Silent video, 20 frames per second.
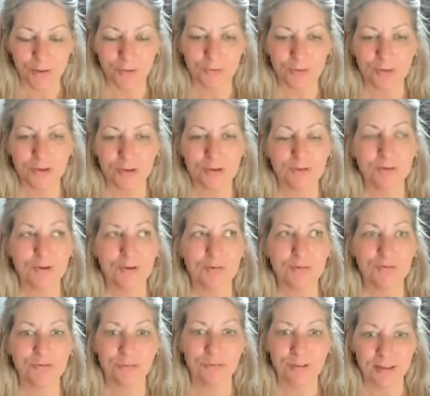So that you can
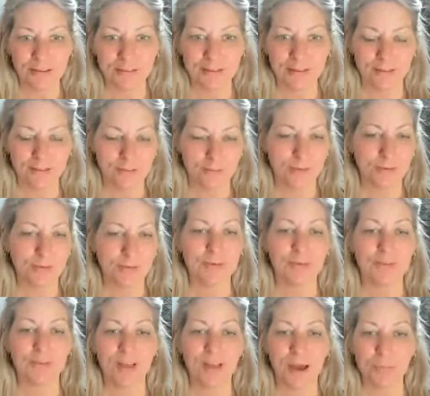face it, so that we
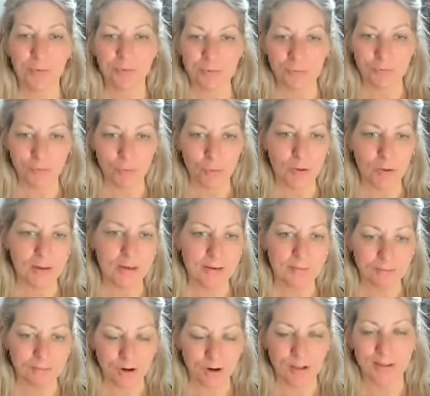stop
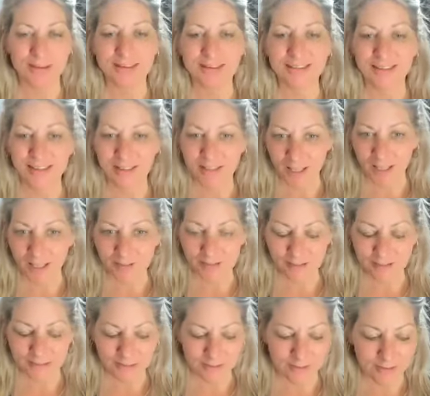avoiding, running,
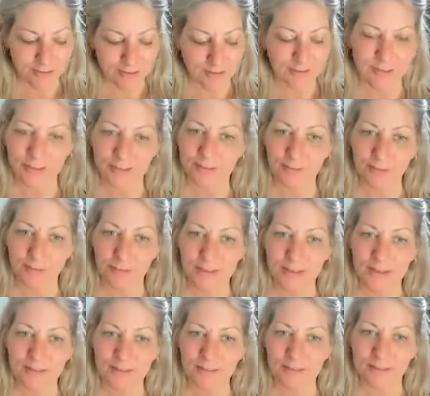neglecting to see the things that we
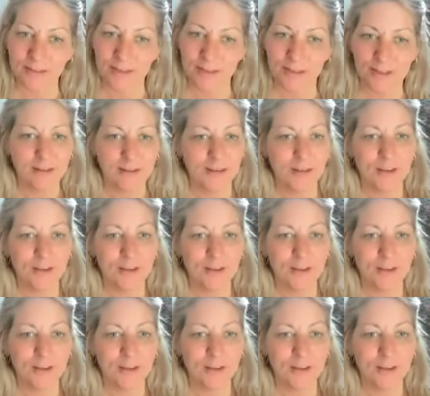need to see,